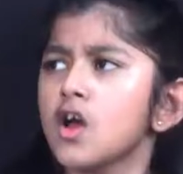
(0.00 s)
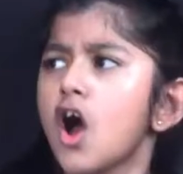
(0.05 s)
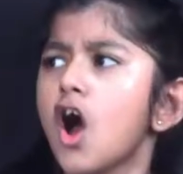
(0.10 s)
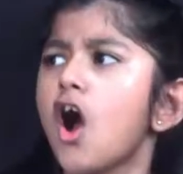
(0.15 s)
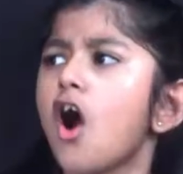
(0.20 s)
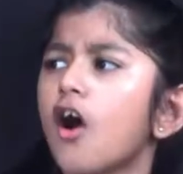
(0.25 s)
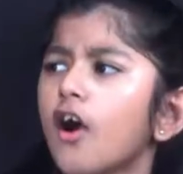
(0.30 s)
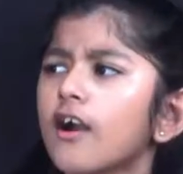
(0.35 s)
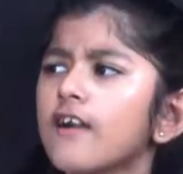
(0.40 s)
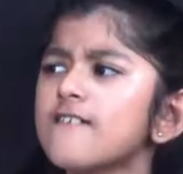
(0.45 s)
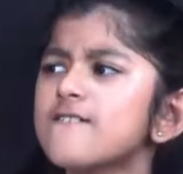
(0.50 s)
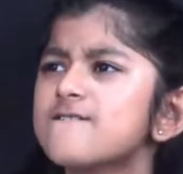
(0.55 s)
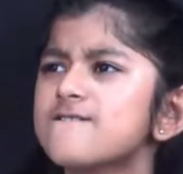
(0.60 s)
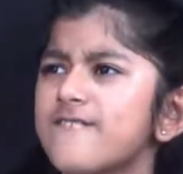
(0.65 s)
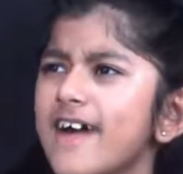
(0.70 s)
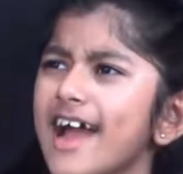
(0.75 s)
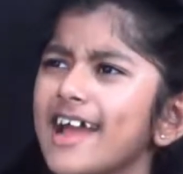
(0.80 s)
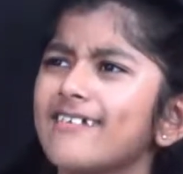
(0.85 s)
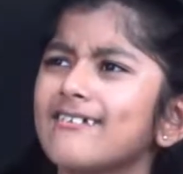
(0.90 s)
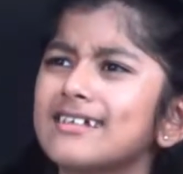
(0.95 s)
are
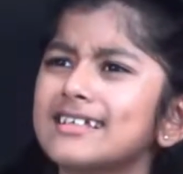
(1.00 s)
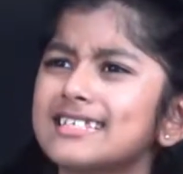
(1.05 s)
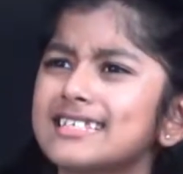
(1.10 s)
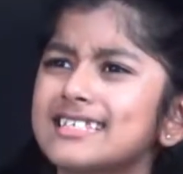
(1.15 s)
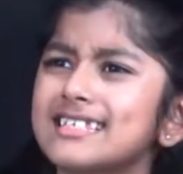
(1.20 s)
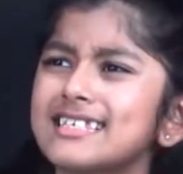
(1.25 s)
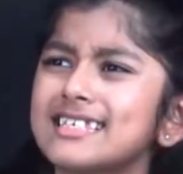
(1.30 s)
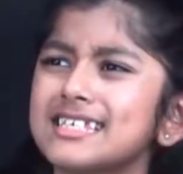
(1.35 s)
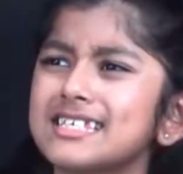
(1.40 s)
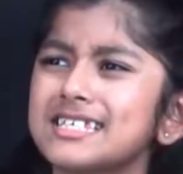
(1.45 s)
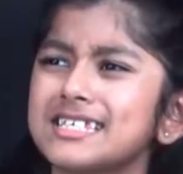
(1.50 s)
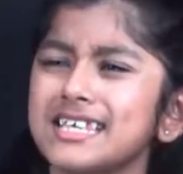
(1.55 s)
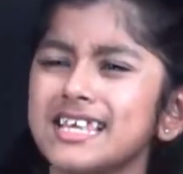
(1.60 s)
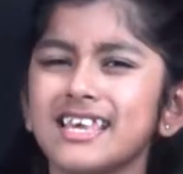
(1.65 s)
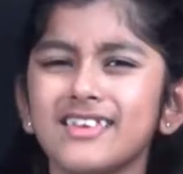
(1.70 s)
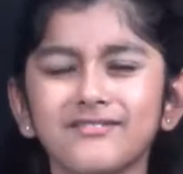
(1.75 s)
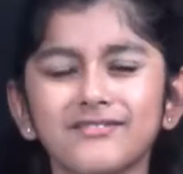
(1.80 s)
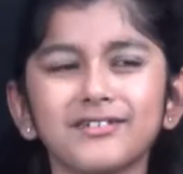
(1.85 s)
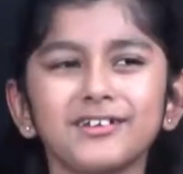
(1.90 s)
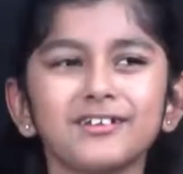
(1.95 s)
viruses
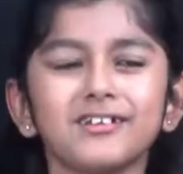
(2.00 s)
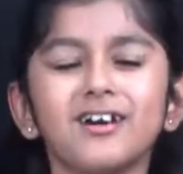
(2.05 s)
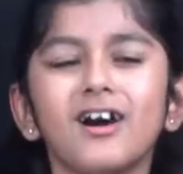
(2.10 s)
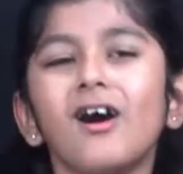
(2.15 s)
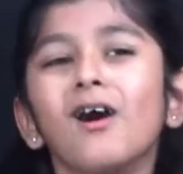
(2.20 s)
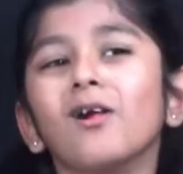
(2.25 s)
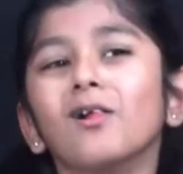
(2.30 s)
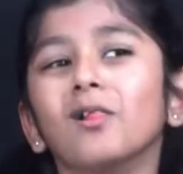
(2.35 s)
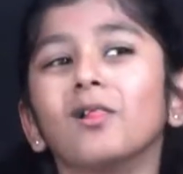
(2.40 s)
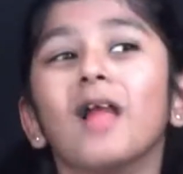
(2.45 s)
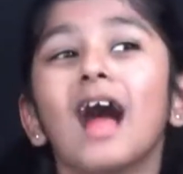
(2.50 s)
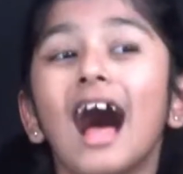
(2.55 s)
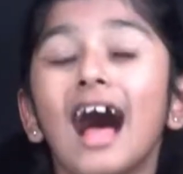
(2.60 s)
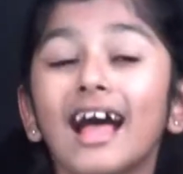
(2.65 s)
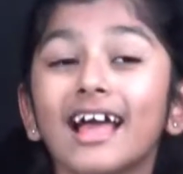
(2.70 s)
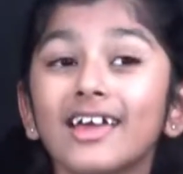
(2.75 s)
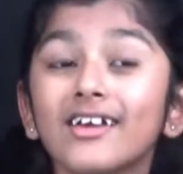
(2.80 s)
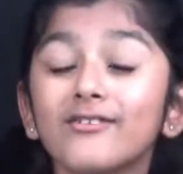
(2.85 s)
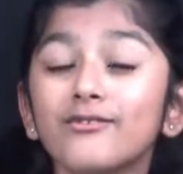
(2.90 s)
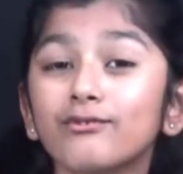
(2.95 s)
even
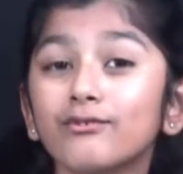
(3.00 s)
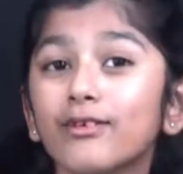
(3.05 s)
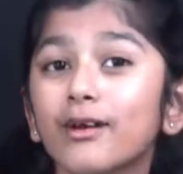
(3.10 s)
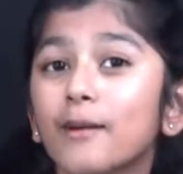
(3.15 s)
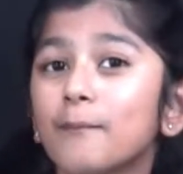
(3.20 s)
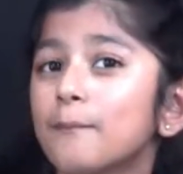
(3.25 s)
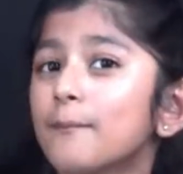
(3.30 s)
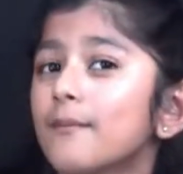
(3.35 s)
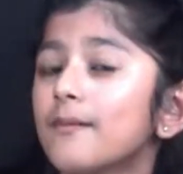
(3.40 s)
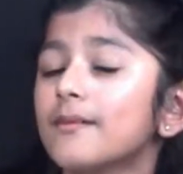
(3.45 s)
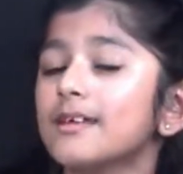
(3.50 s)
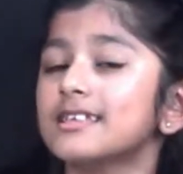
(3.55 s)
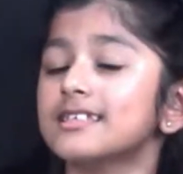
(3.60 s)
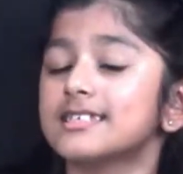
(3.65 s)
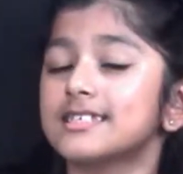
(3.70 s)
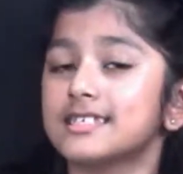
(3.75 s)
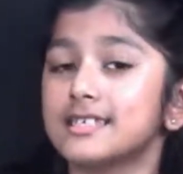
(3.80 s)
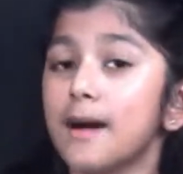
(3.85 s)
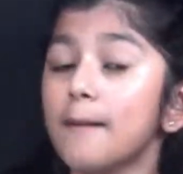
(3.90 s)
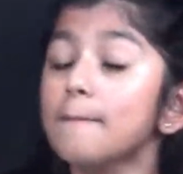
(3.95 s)
alive?
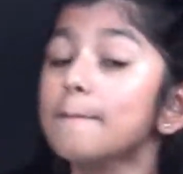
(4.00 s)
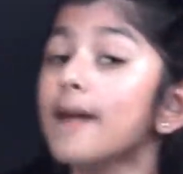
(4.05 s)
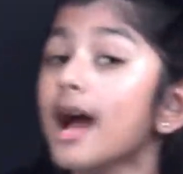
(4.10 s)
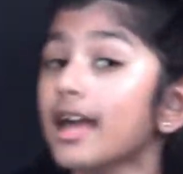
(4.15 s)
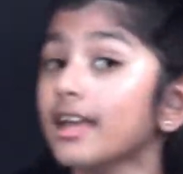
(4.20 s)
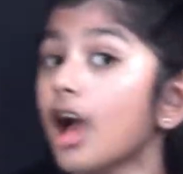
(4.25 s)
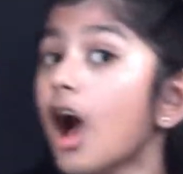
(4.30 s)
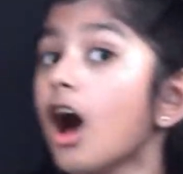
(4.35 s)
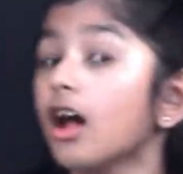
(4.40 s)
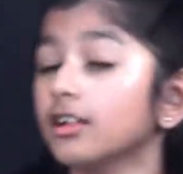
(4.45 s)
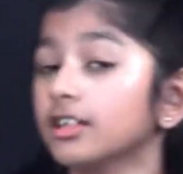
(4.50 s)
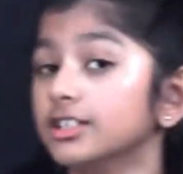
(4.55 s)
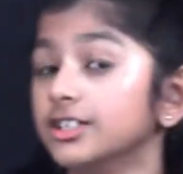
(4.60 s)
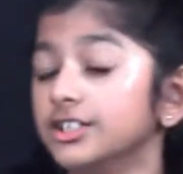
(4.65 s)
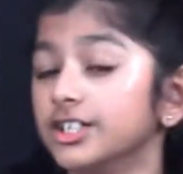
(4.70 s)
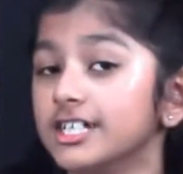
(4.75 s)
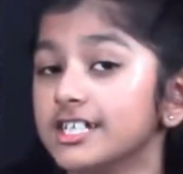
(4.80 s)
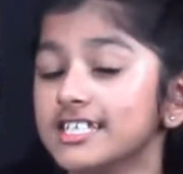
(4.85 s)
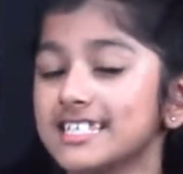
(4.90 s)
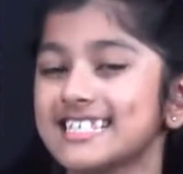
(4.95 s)
Some
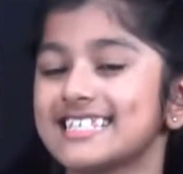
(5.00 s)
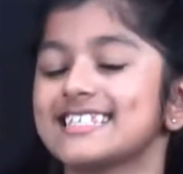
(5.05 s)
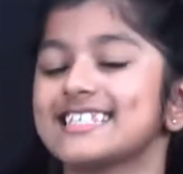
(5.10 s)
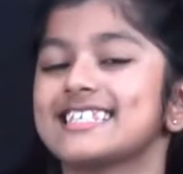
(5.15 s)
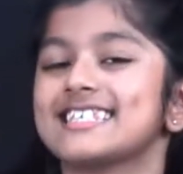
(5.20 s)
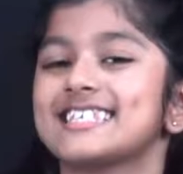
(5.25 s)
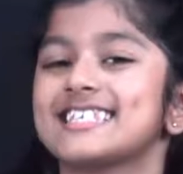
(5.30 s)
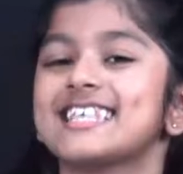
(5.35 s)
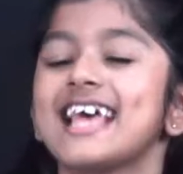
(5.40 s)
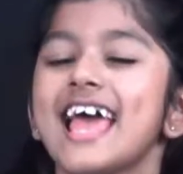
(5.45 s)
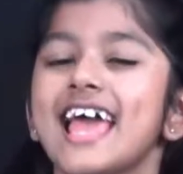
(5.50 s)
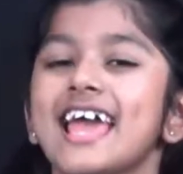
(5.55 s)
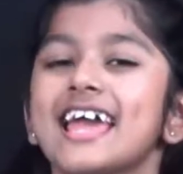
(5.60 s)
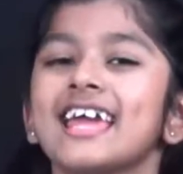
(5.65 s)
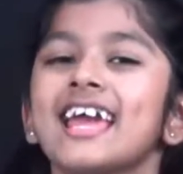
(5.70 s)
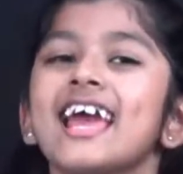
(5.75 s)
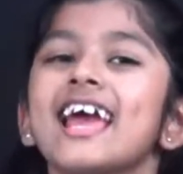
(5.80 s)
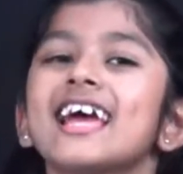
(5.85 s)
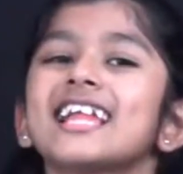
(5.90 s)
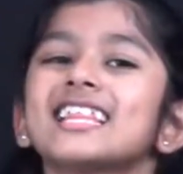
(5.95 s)
biologists
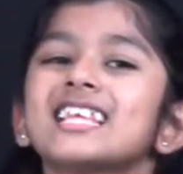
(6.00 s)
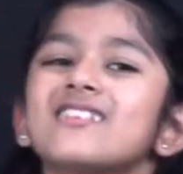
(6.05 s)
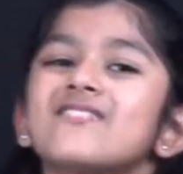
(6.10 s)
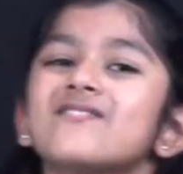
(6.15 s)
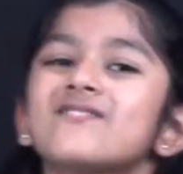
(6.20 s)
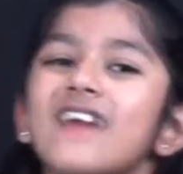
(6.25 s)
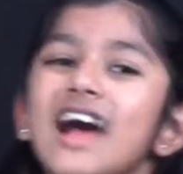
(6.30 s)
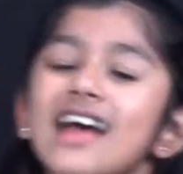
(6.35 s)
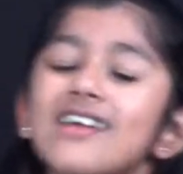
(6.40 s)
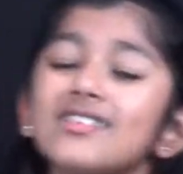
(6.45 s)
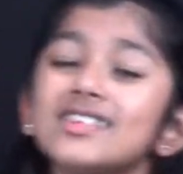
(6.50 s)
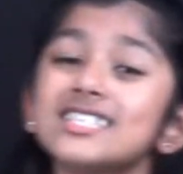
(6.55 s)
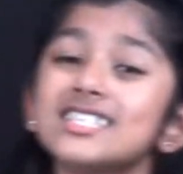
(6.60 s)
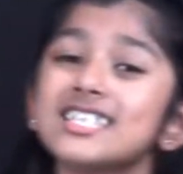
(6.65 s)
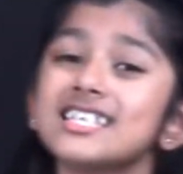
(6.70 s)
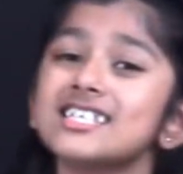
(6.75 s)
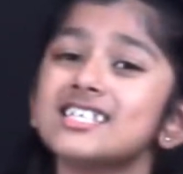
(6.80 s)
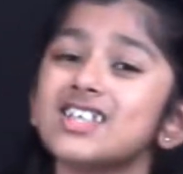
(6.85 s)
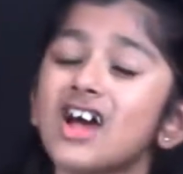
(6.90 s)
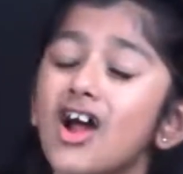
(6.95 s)
say that
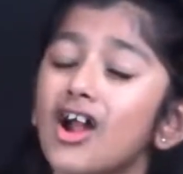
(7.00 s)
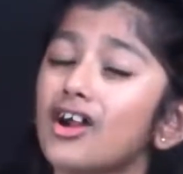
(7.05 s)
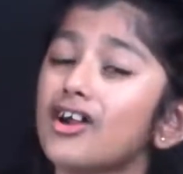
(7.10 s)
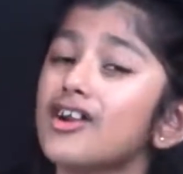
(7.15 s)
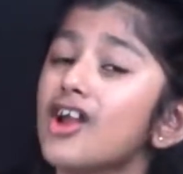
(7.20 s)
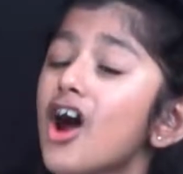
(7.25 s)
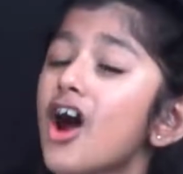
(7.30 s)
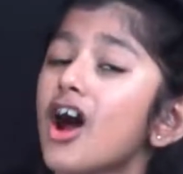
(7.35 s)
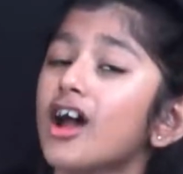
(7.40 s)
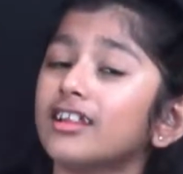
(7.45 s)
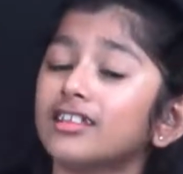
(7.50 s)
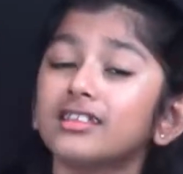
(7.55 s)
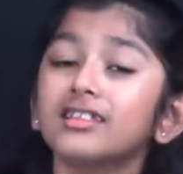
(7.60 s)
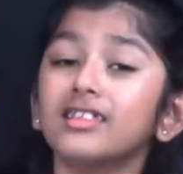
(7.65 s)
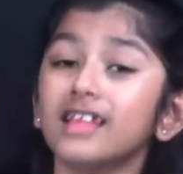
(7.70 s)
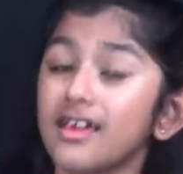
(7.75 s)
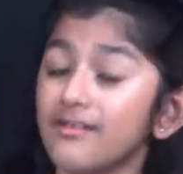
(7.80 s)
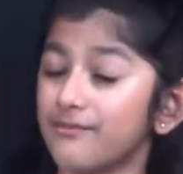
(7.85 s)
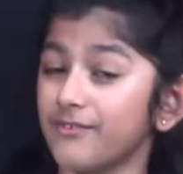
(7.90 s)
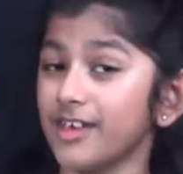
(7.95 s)
viruses are
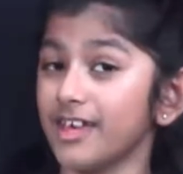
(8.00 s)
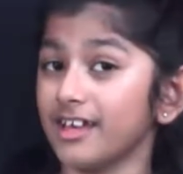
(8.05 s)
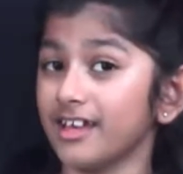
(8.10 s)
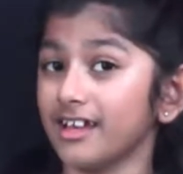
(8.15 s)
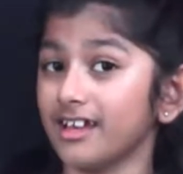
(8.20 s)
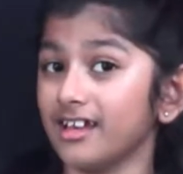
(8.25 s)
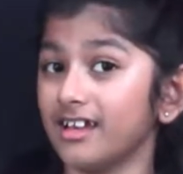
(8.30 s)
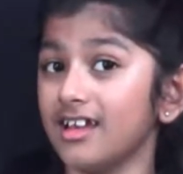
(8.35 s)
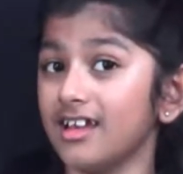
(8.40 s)
non-living,